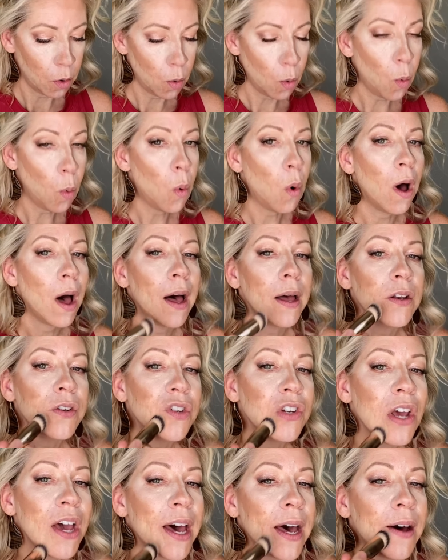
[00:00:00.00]
Watch
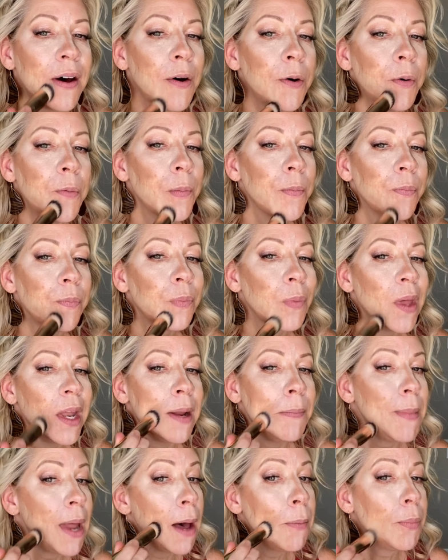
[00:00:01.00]
how, and
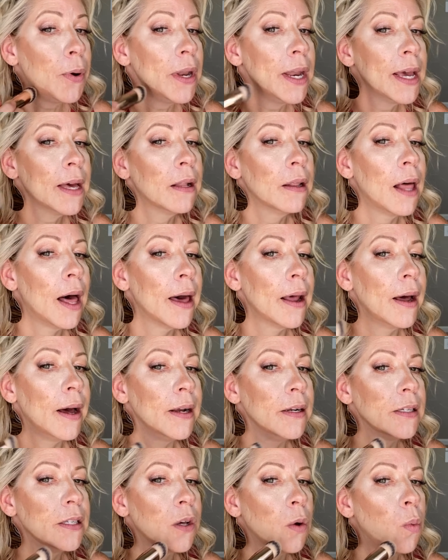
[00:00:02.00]
I'm not putting a lot on,
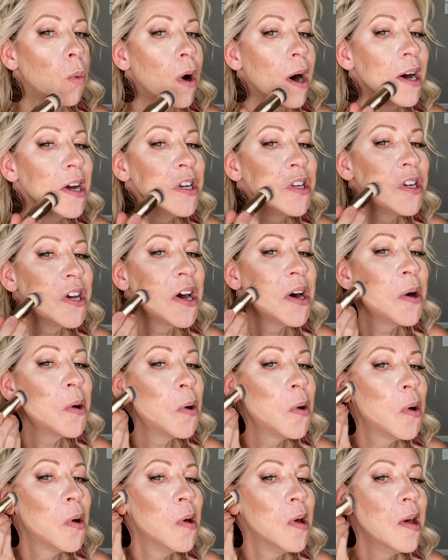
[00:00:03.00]
so watch how
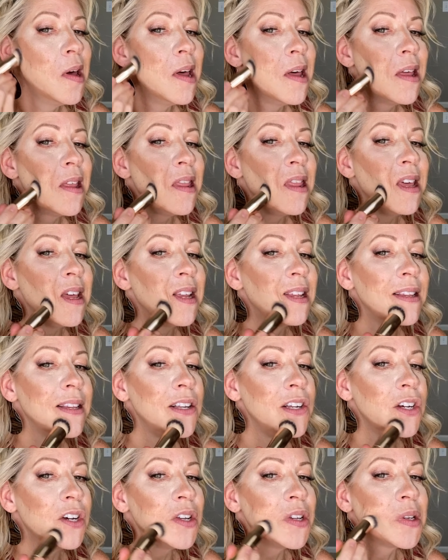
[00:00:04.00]
this
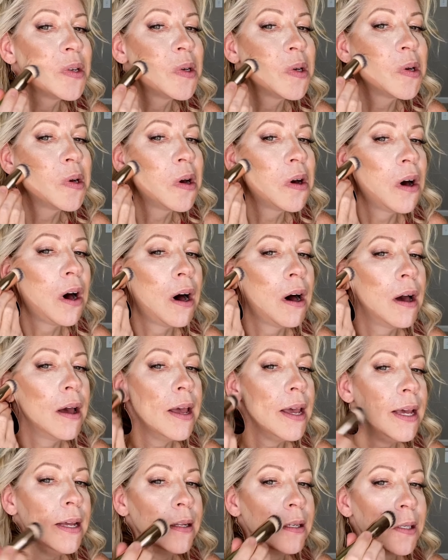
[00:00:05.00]
just
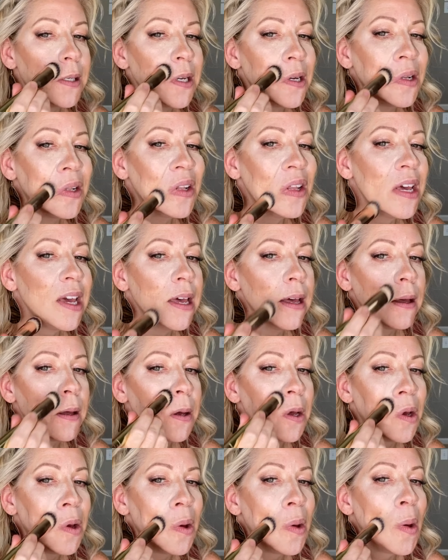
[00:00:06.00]
instantly
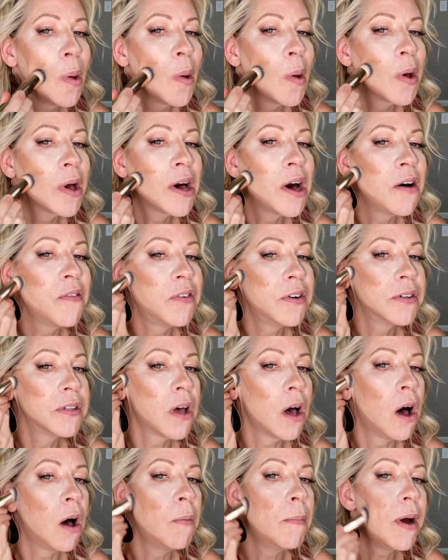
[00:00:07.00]
covers
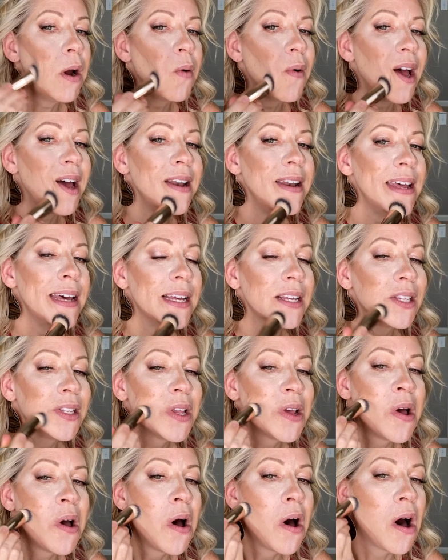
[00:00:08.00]
all my redness,
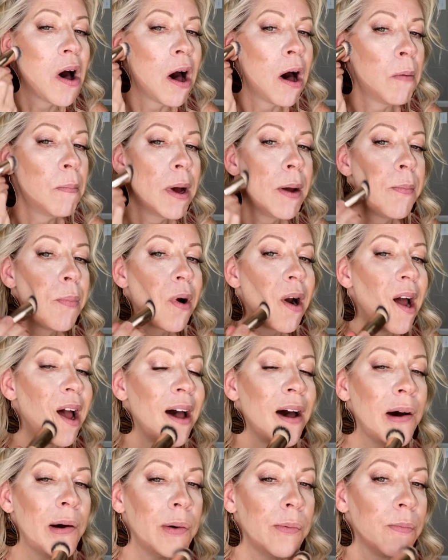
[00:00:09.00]
all my
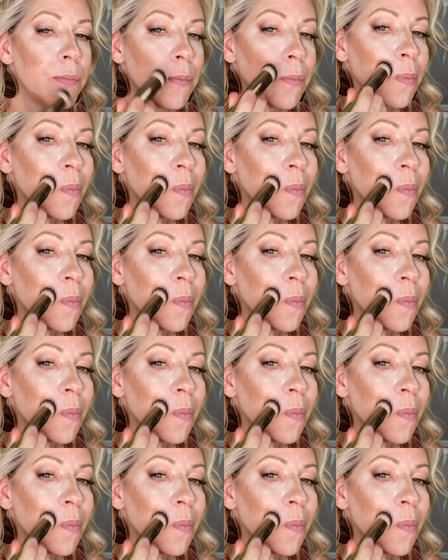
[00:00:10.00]
brown.